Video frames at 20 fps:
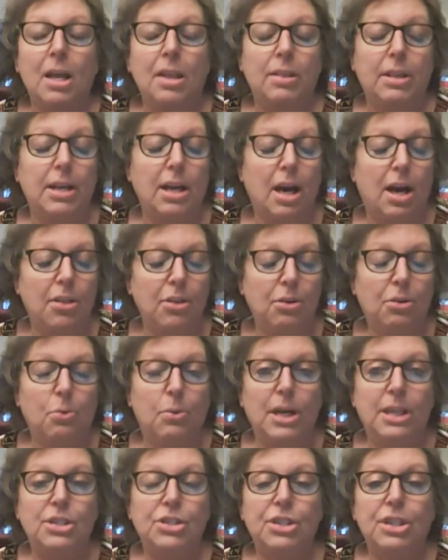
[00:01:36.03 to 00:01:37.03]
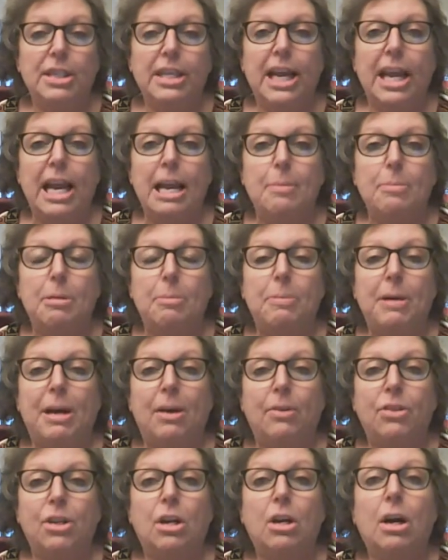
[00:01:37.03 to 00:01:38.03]
The other question came
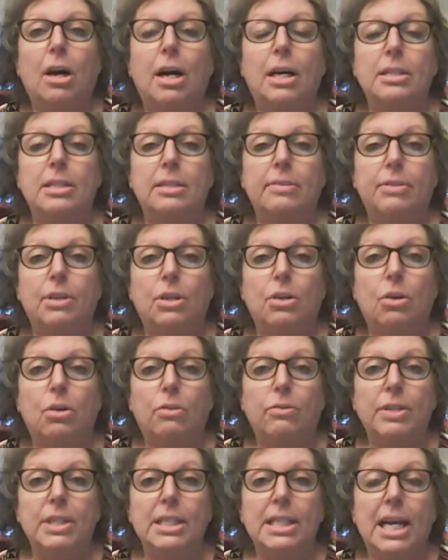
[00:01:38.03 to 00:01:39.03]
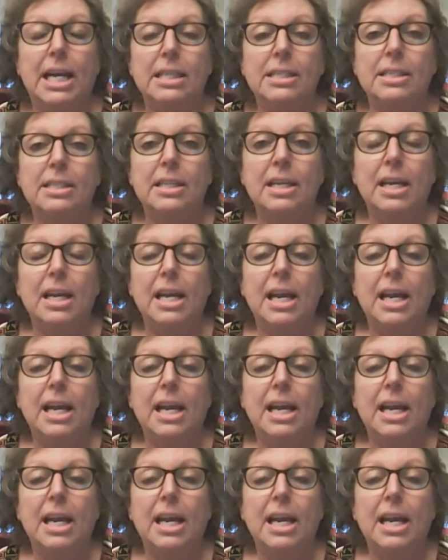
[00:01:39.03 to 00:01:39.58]
about the cost of the COVID tests.